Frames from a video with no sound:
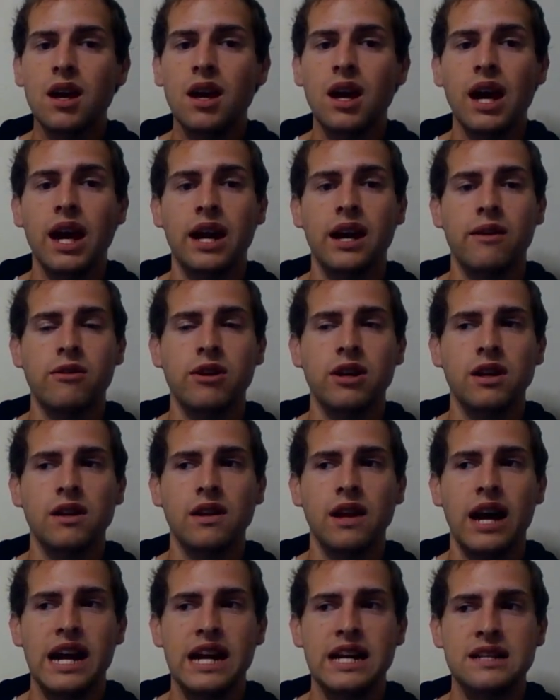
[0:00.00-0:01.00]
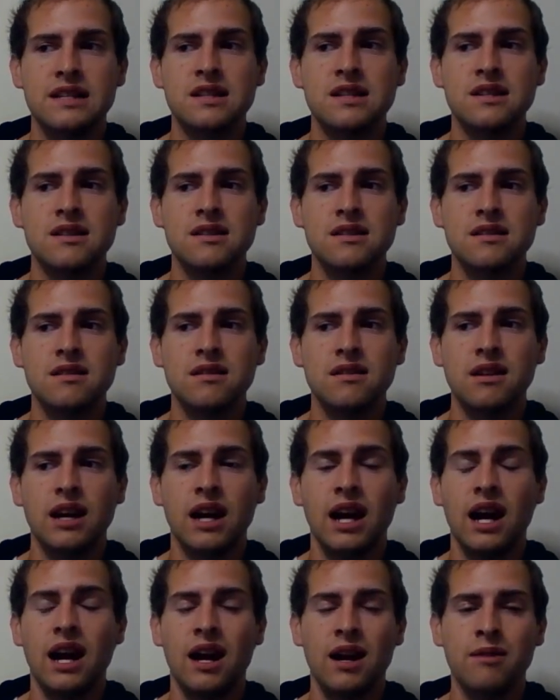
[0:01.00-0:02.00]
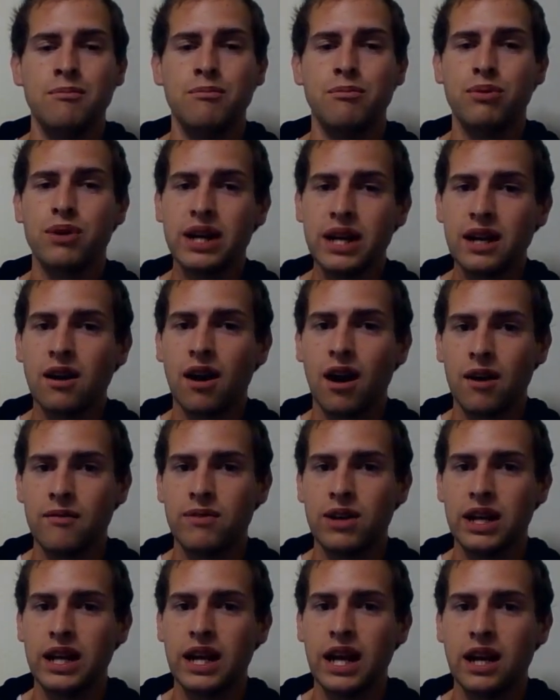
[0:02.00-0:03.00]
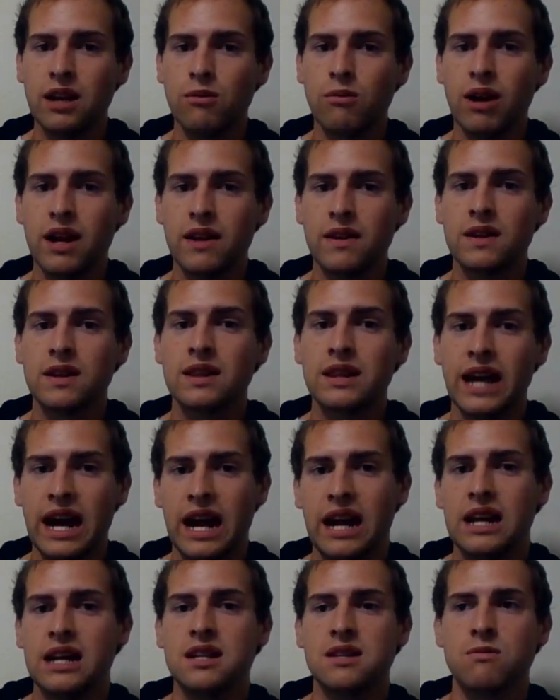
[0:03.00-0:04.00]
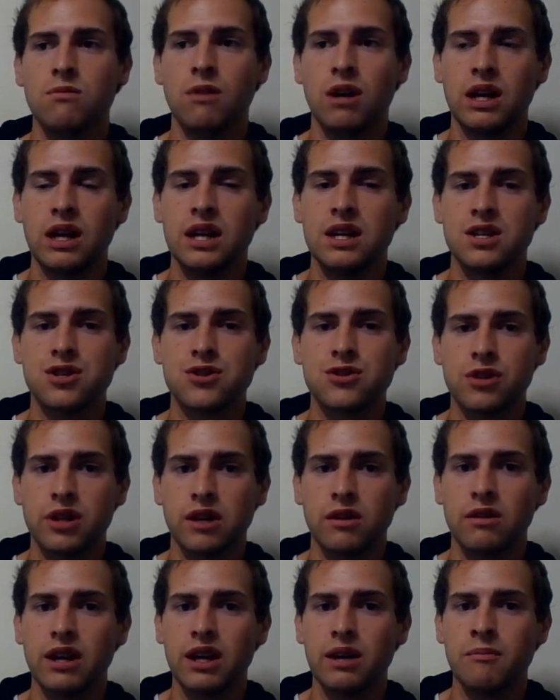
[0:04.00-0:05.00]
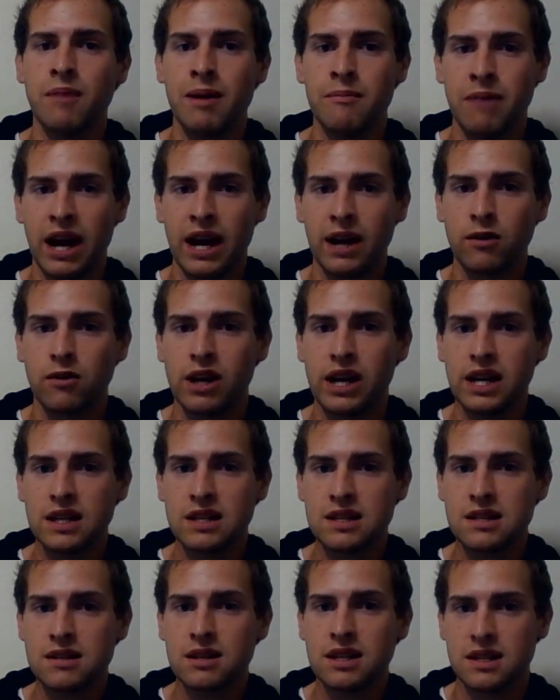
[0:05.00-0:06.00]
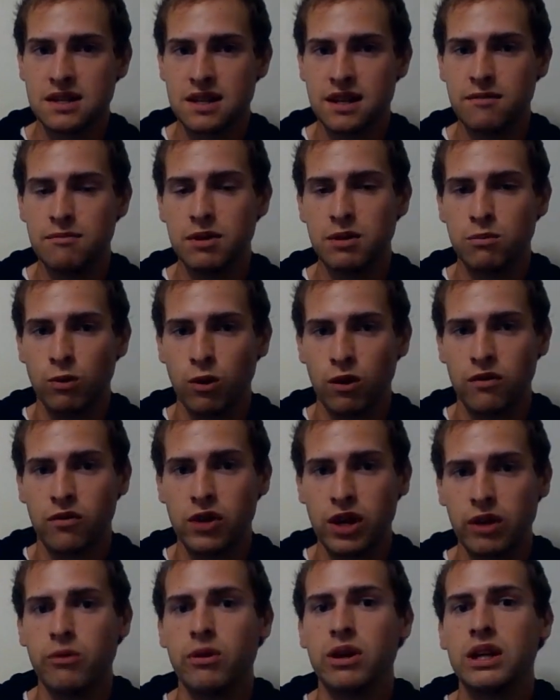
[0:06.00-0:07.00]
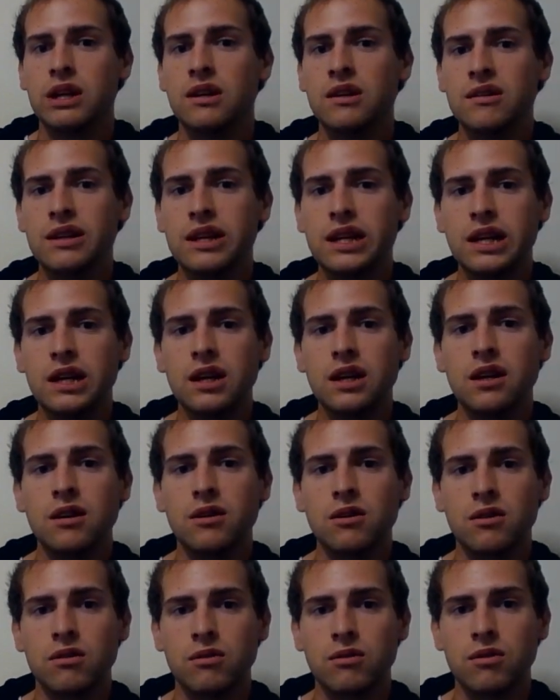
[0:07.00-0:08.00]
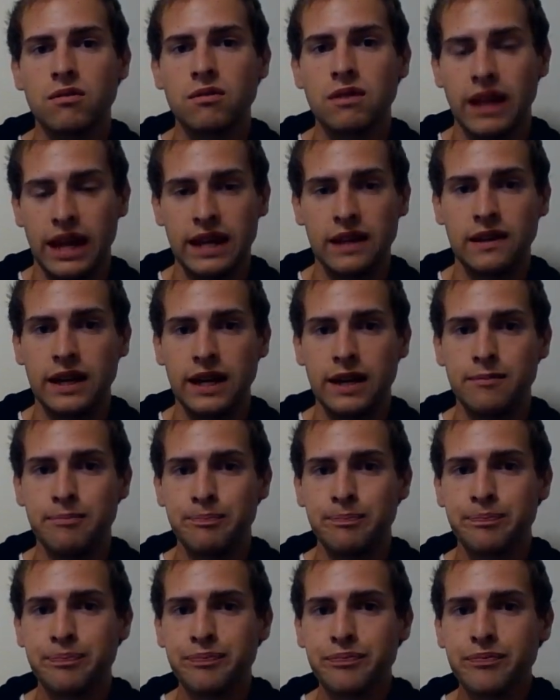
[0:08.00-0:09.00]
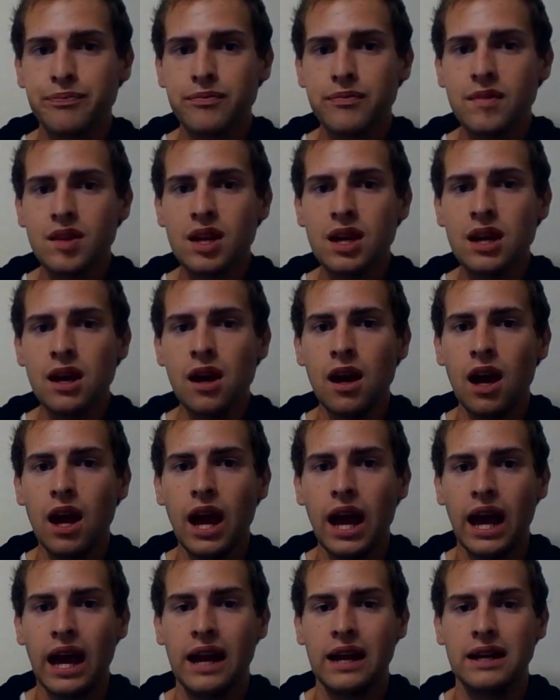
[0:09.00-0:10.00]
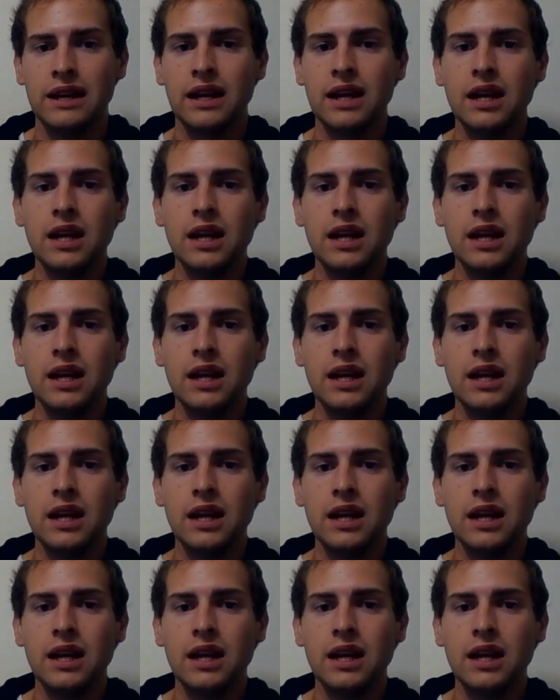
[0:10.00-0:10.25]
And I realized, I'm pretty confident anyway, that is what is triggering my migraines, because they've been more frequent lately. And